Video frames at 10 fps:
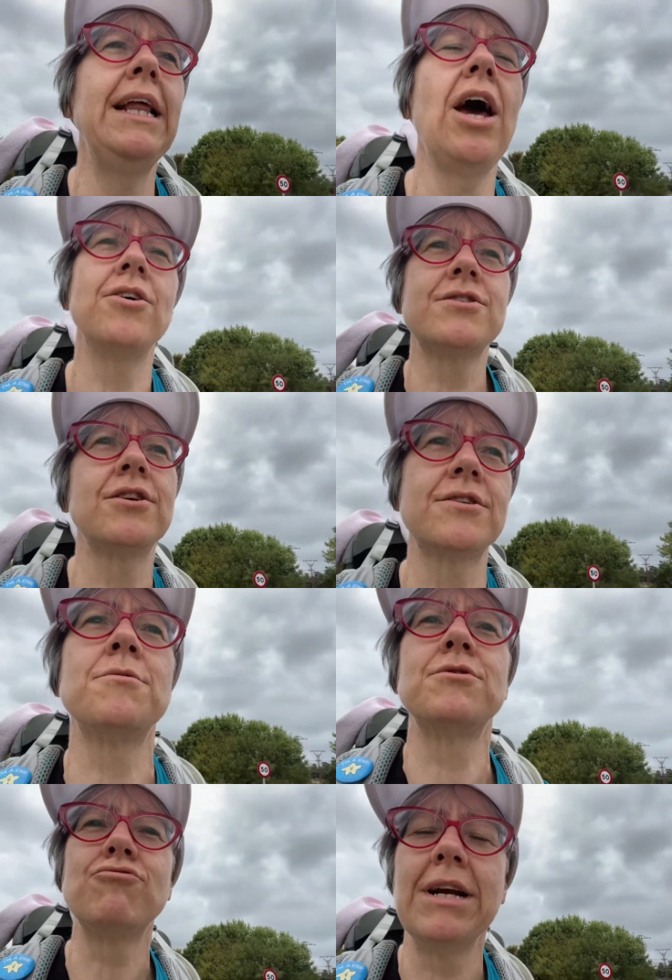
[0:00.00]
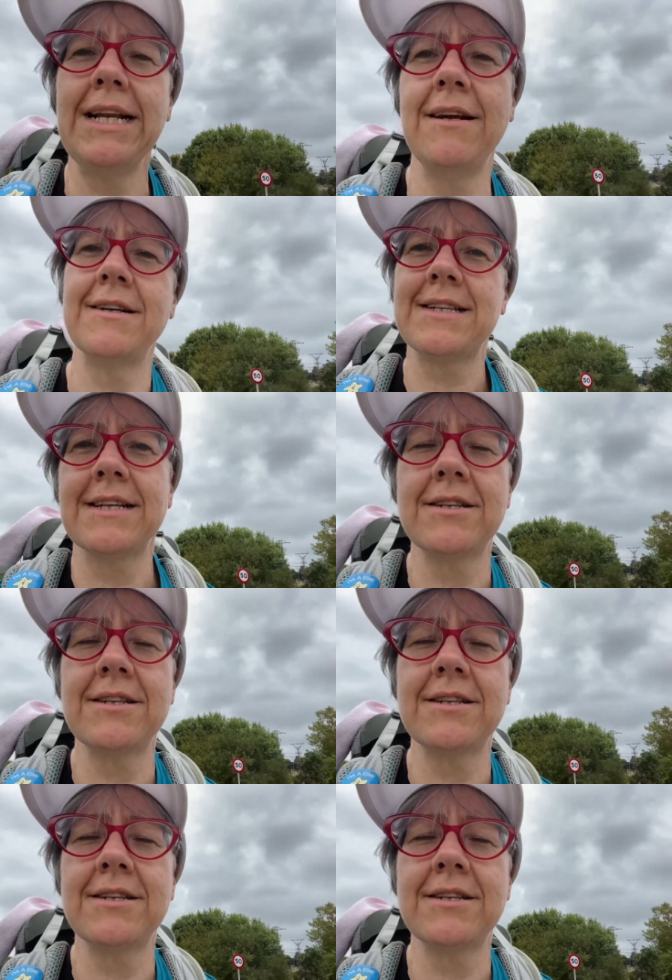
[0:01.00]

Hostel was really nice last